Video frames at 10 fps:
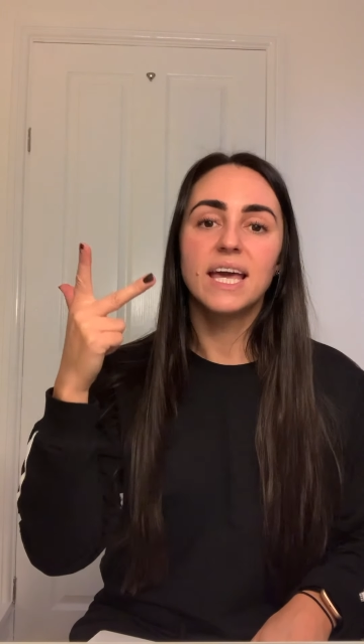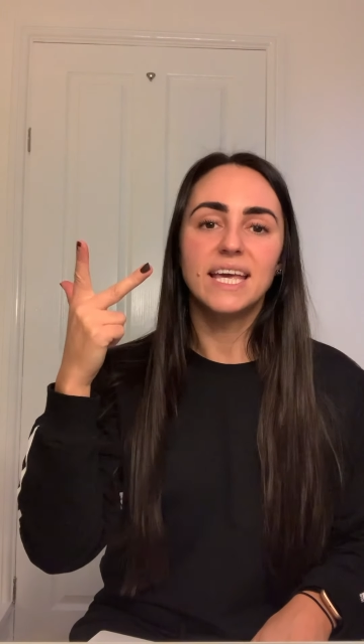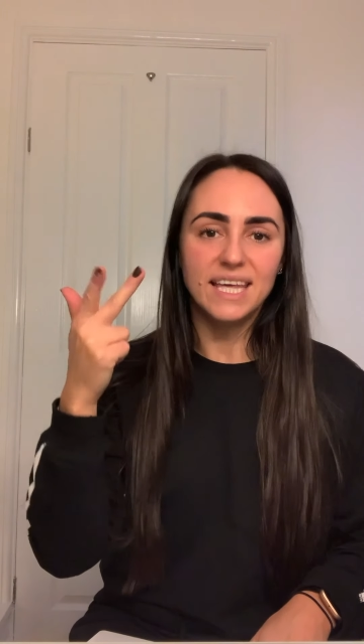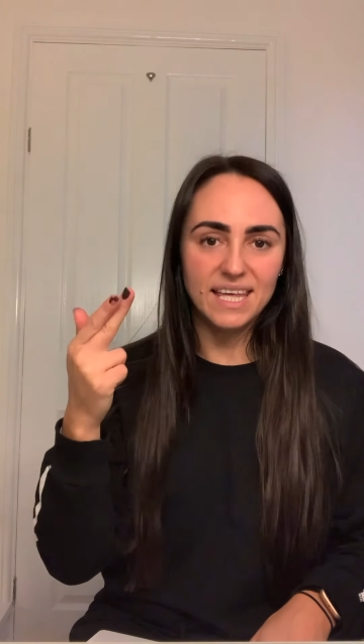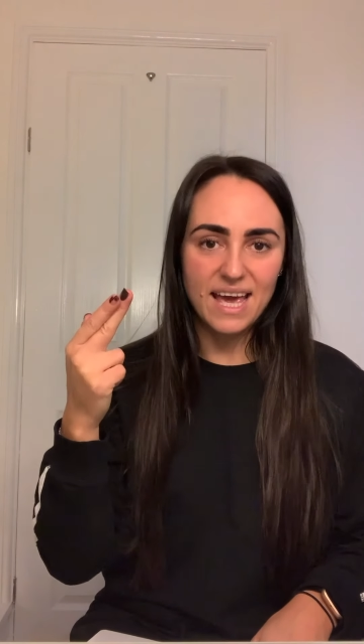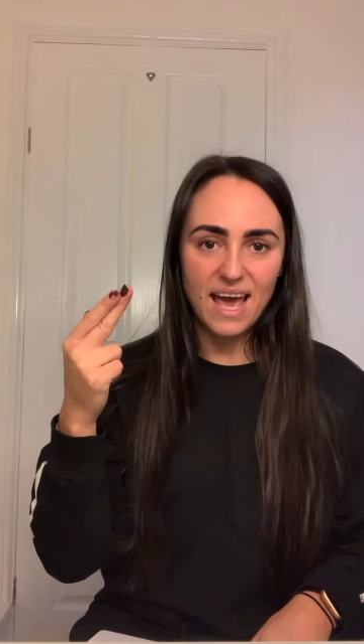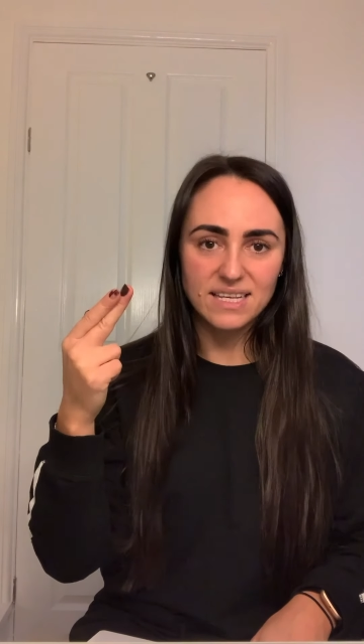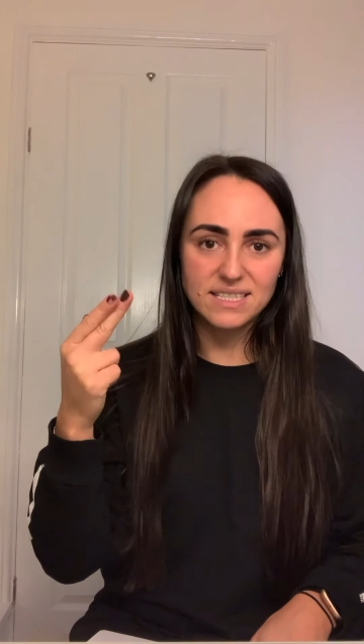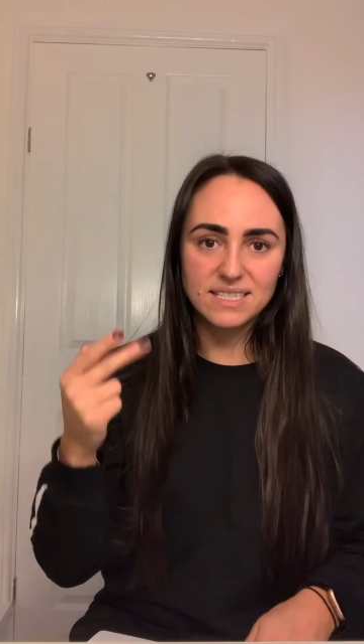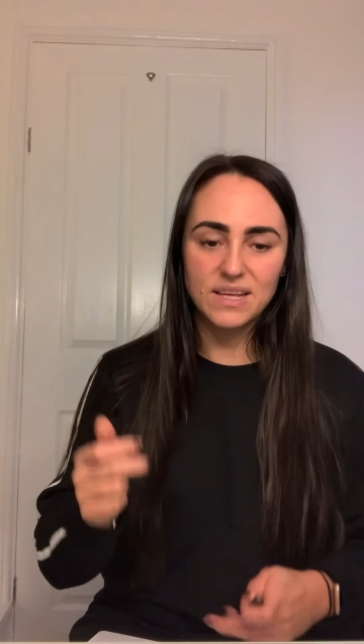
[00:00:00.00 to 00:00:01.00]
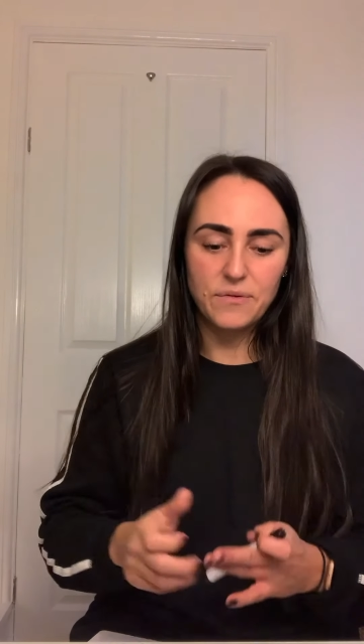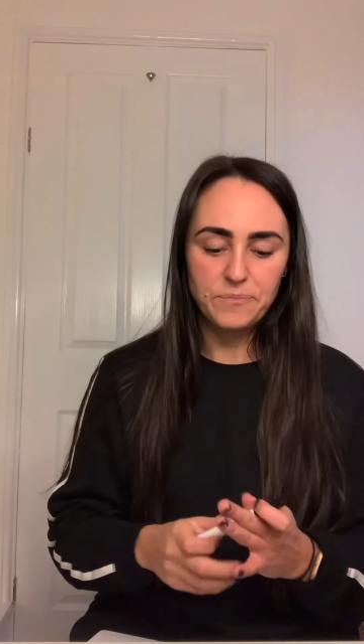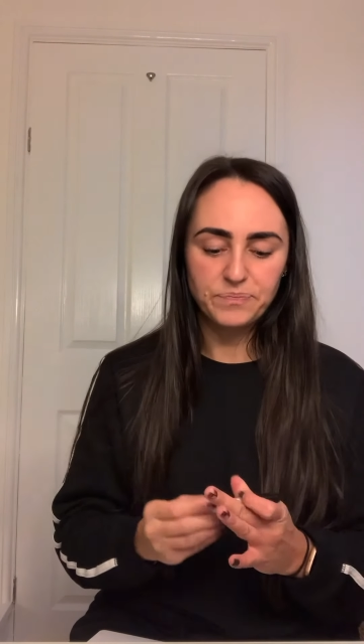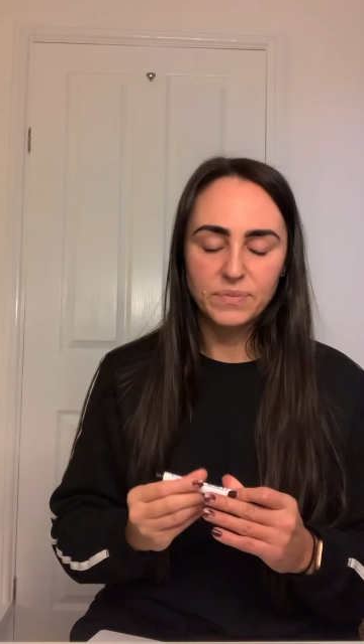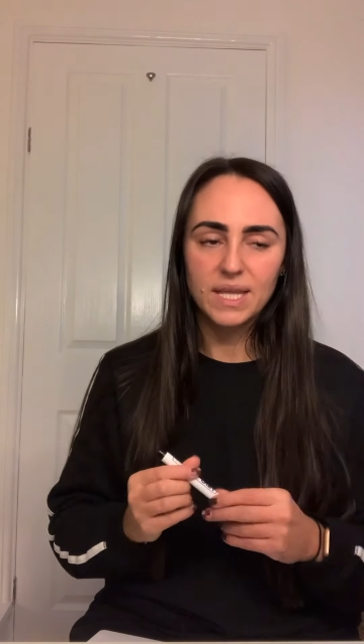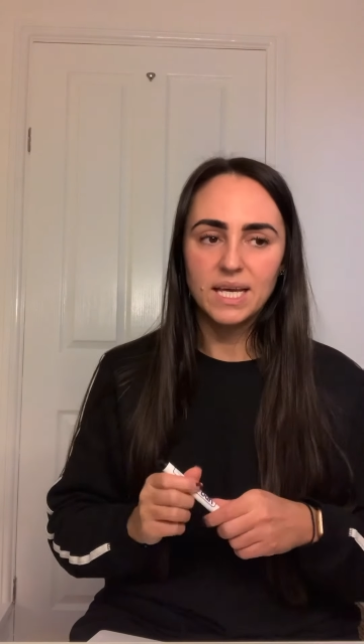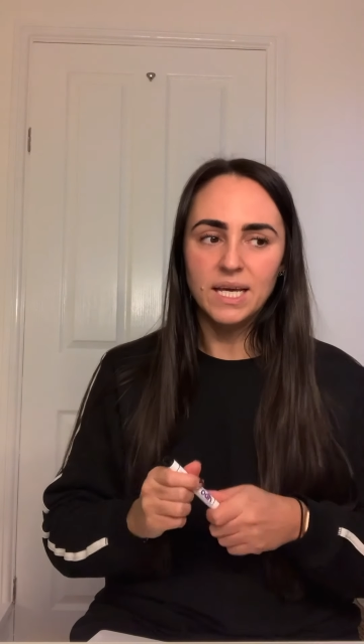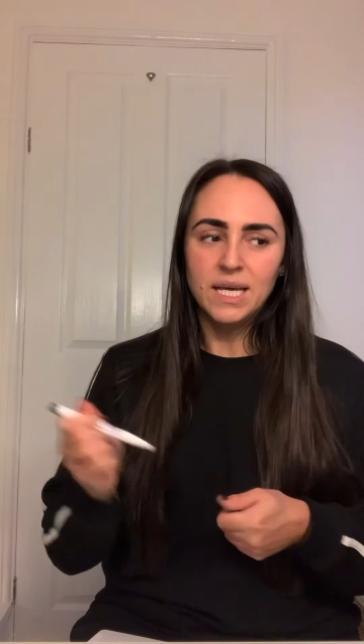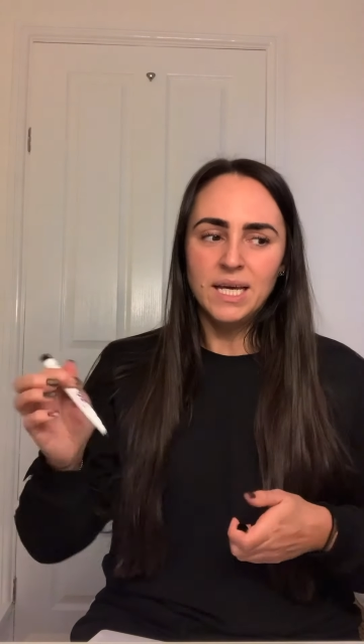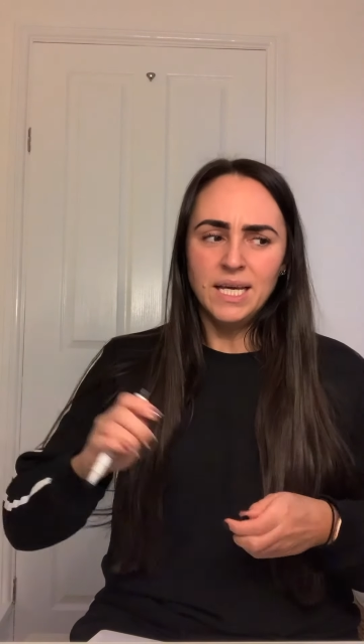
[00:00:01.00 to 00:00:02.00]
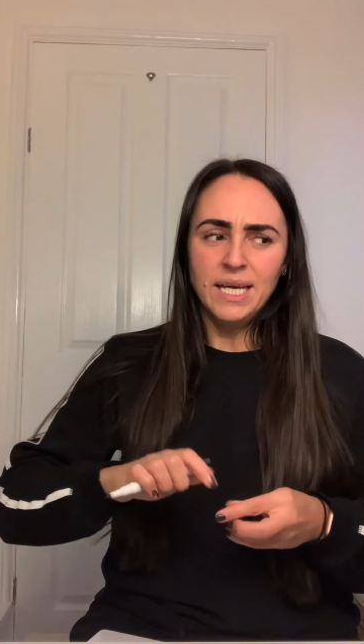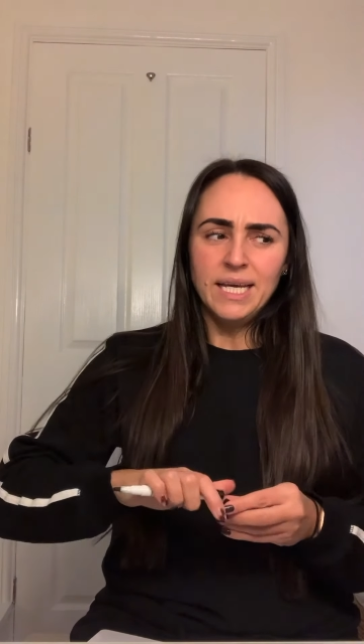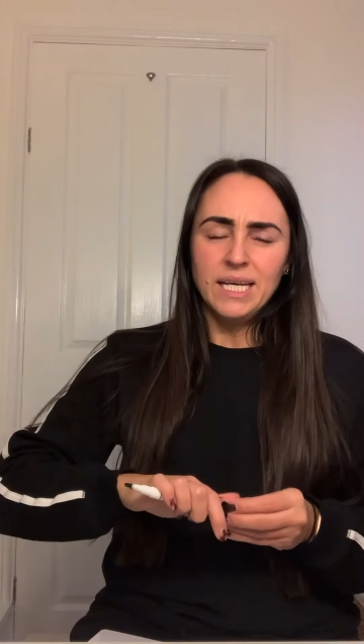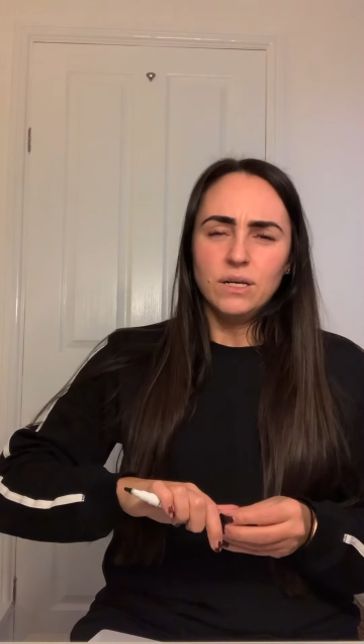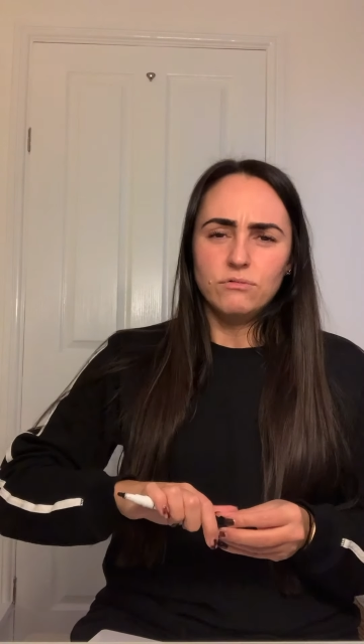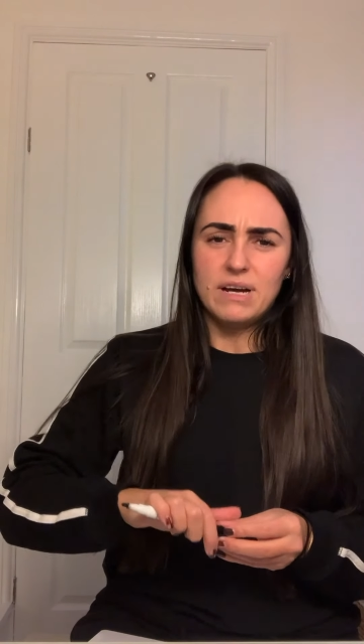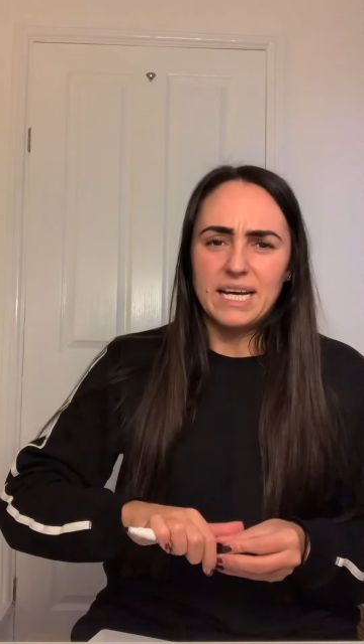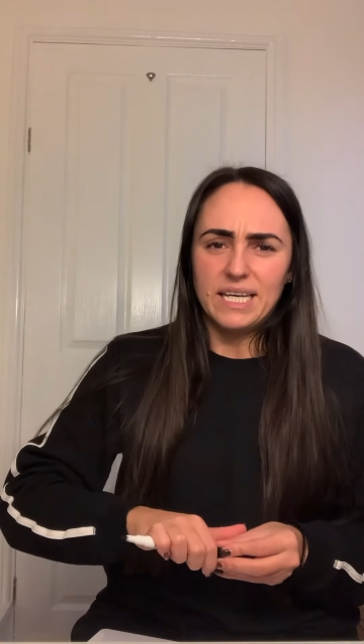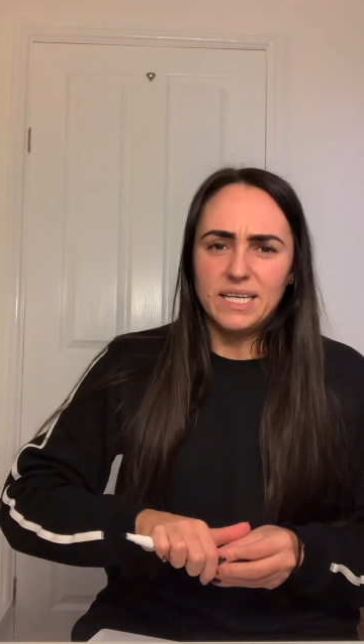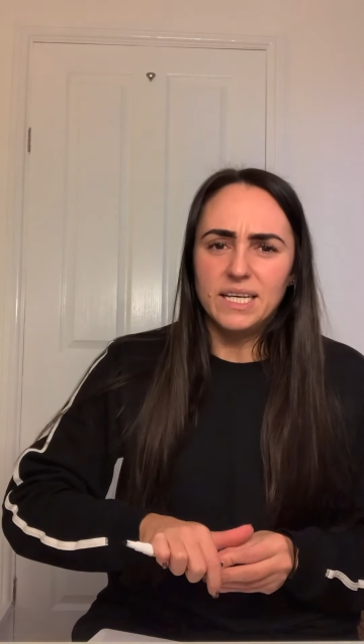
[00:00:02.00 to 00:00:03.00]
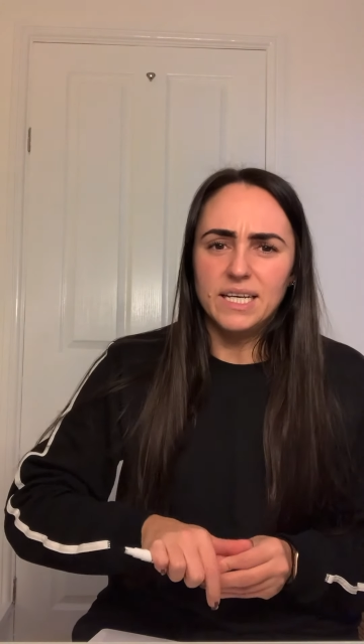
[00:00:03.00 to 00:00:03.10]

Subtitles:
Yes. Right,